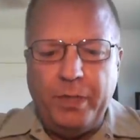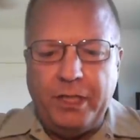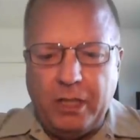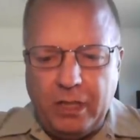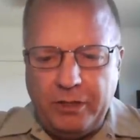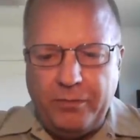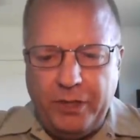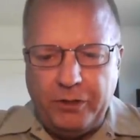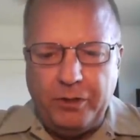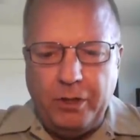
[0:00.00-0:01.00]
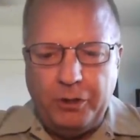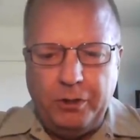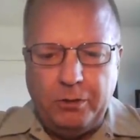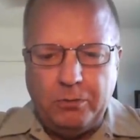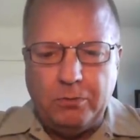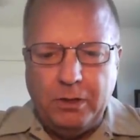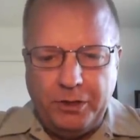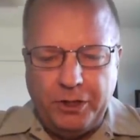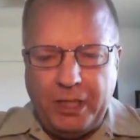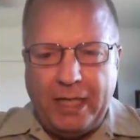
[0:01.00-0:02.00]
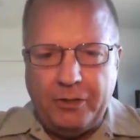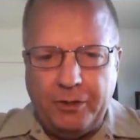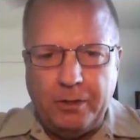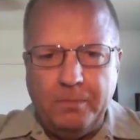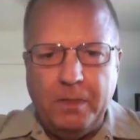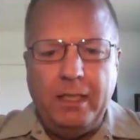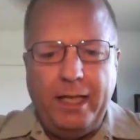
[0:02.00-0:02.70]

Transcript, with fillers: because of this notional disaster